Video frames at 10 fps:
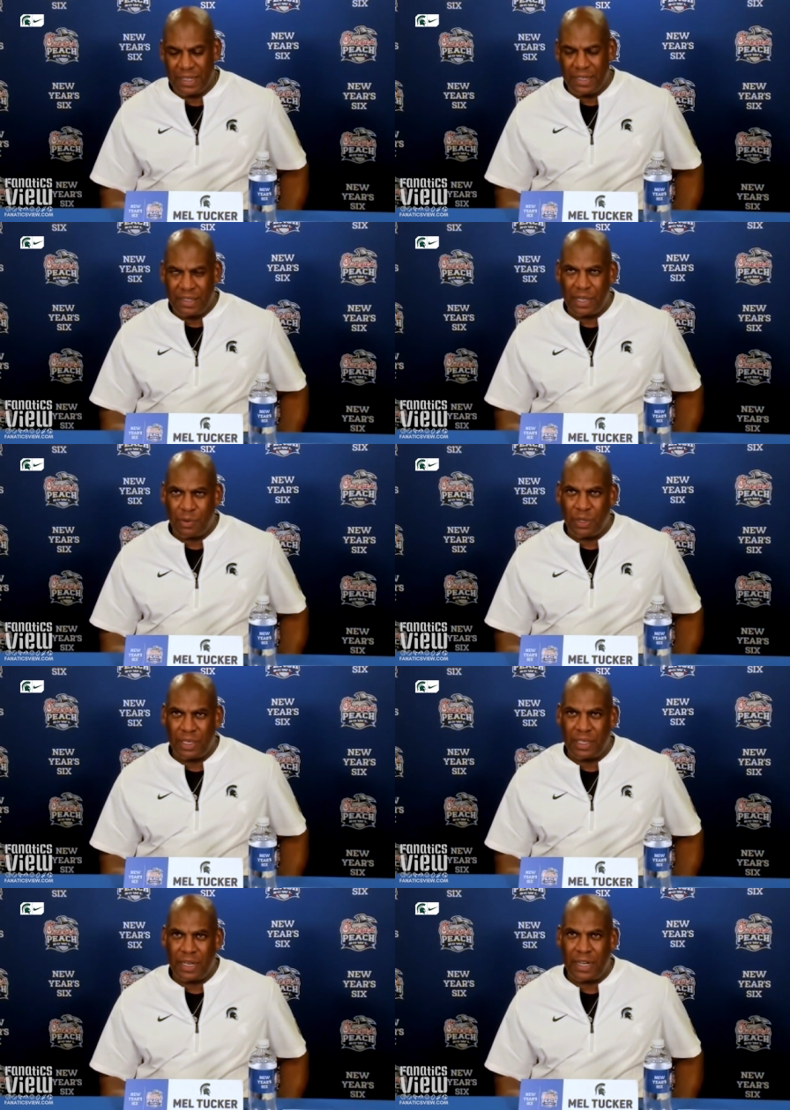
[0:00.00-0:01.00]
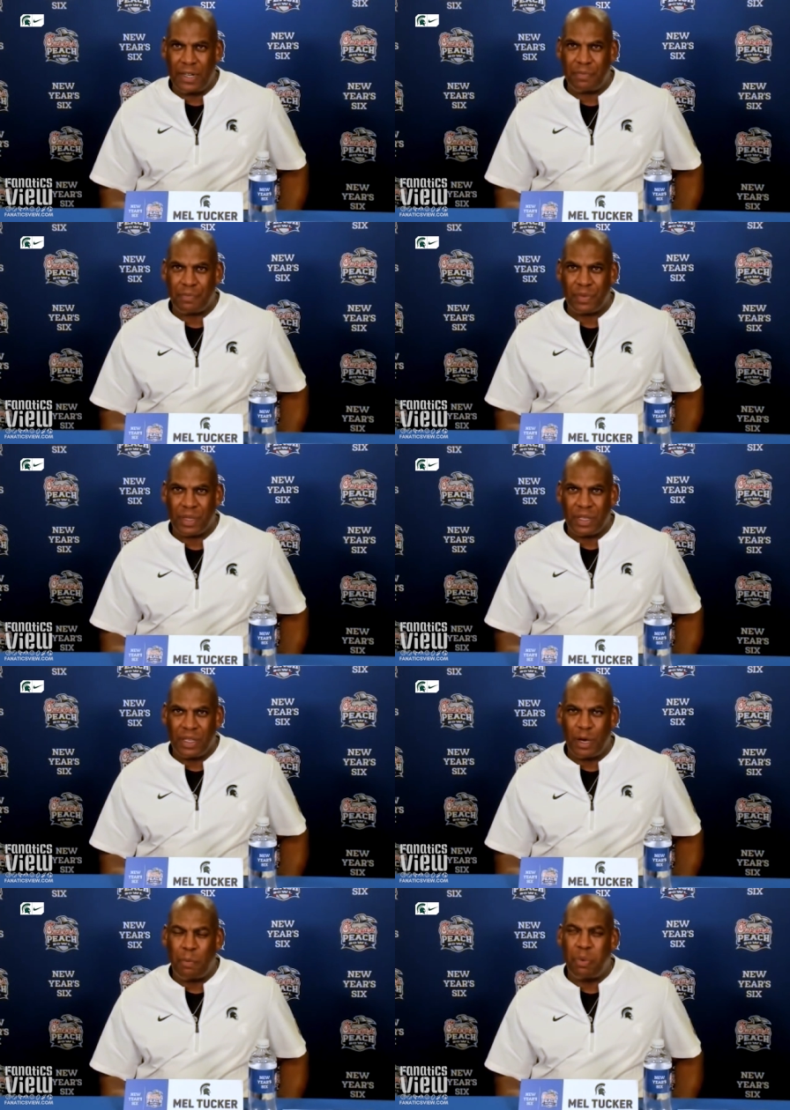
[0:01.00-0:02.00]
they really um,
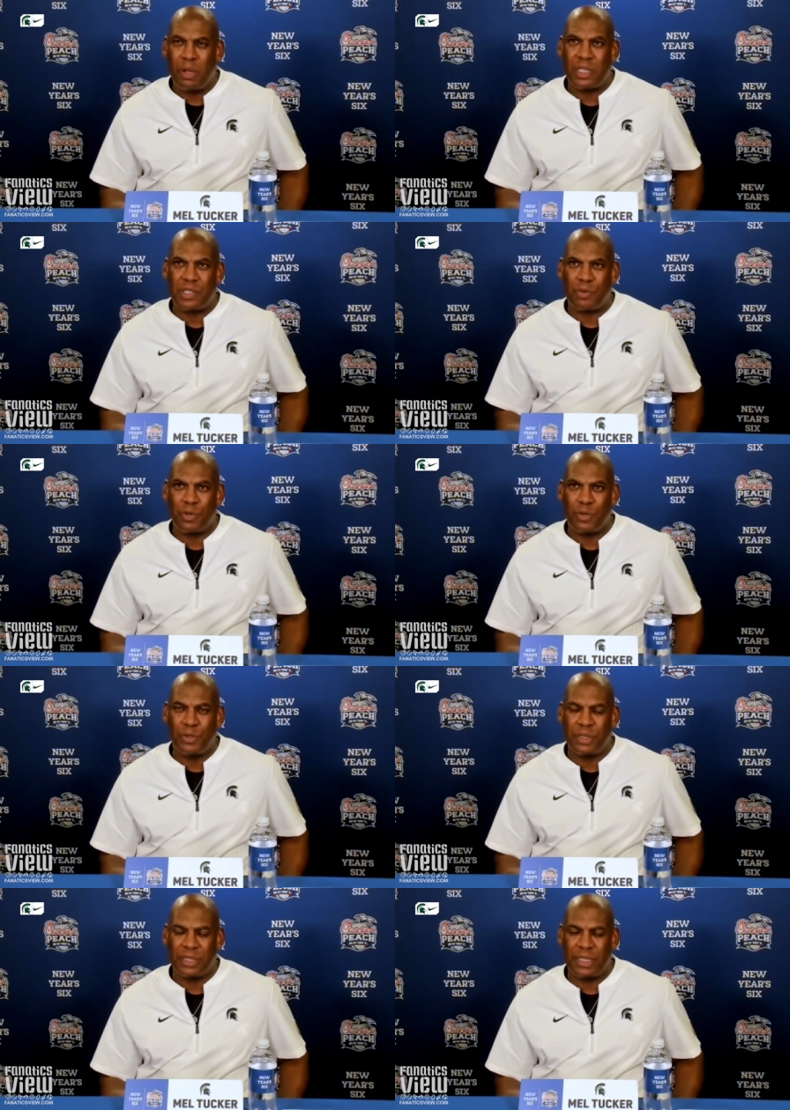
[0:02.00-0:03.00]
helped pull us through.